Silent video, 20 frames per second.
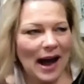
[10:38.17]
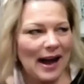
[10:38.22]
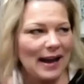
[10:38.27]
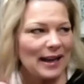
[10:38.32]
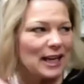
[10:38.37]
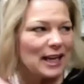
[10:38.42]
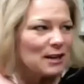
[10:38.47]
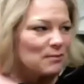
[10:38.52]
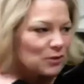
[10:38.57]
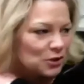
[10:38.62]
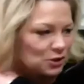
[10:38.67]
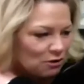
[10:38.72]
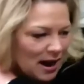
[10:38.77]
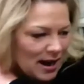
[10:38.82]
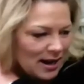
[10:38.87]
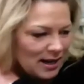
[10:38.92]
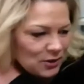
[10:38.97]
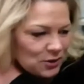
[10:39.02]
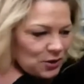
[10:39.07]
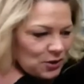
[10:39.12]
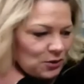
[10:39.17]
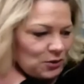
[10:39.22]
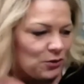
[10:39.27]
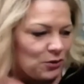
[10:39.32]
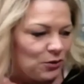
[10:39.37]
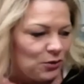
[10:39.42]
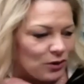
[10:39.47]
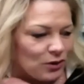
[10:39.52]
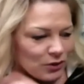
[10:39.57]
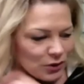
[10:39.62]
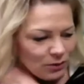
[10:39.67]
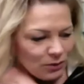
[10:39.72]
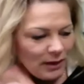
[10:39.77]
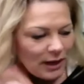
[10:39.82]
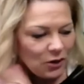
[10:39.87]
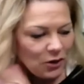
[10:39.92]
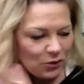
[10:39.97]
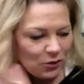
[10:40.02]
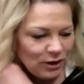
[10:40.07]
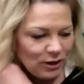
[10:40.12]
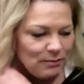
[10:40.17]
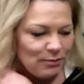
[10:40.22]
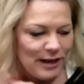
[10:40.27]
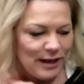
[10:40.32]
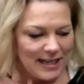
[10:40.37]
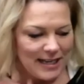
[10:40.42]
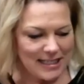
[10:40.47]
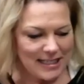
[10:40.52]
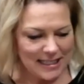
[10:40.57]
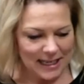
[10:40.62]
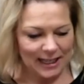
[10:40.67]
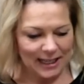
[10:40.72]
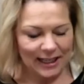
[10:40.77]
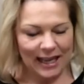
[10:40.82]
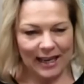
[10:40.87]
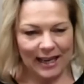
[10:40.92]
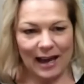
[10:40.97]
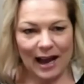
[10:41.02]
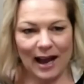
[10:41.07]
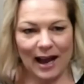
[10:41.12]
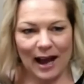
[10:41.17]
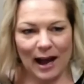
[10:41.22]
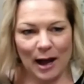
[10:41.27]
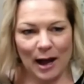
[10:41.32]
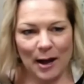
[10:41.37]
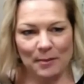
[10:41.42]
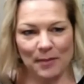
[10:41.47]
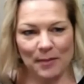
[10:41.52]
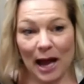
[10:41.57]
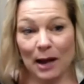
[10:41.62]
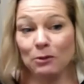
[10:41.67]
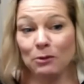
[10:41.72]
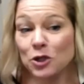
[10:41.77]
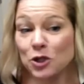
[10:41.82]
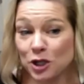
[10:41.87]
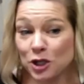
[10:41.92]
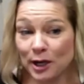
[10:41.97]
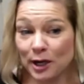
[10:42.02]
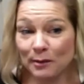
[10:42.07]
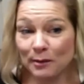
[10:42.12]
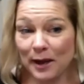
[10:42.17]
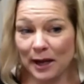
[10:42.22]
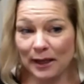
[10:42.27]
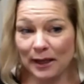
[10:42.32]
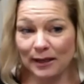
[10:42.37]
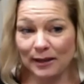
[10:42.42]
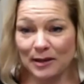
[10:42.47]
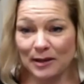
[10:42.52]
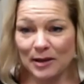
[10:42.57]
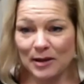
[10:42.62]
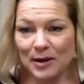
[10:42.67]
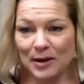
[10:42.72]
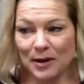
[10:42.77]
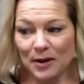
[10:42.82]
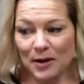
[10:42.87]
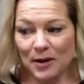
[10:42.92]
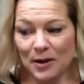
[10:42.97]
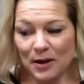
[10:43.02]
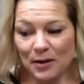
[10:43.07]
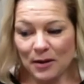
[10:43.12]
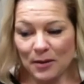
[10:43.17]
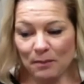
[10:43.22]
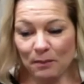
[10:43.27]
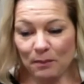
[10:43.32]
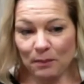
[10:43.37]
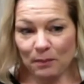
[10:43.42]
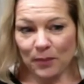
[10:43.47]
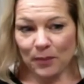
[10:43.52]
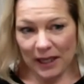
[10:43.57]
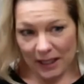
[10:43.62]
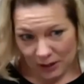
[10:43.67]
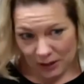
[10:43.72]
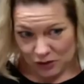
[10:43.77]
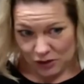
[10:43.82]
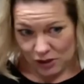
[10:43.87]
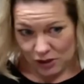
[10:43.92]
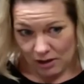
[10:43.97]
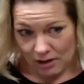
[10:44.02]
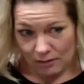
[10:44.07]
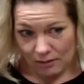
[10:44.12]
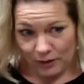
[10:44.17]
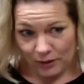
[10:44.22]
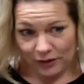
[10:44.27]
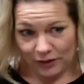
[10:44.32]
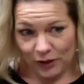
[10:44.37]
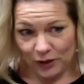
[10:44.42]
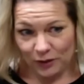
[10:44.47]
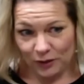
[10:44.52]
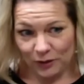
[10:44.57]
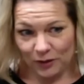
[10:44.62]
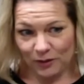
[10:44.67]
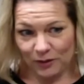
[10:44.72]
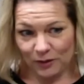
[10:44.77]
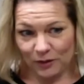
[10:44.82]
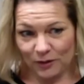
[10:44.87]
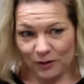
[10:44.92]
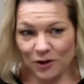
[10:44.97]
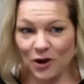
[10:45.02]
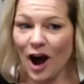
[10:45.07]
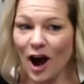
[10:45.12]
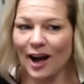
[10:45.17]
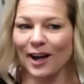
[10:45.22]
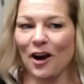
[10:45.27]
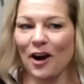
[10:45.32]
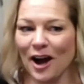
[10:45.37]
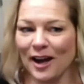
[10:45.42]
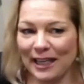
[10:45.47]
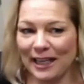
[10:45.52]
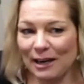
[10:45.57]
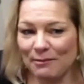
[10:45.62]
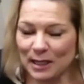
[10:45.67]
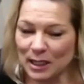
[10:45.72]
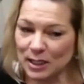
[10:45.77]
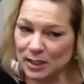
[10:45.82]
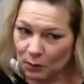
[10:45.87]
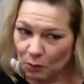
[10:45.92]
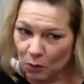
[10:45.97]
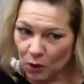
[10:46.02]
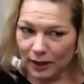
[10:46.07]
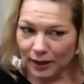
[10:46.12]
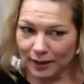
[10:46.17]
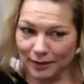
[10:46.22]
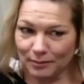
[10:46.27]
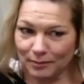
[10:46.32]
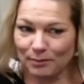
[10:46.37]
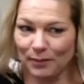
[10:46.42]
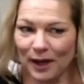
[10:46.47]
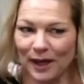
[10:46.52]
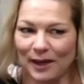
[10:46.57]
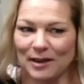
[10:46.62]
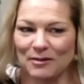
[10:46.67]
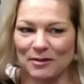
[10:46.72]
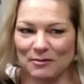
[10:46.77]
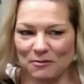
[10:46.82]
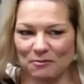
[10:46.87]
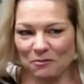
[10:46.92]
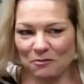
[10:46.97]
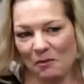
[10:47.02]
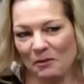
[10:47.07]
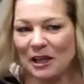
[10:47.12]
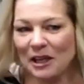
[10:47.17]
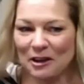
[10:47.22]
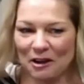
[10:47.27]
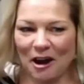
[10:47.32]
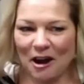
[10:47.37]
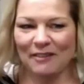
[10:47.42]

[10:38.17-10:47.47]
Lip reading: I am trying to do my own rebranding, and I will share my picture with you, not on here because I want it, but when we get off,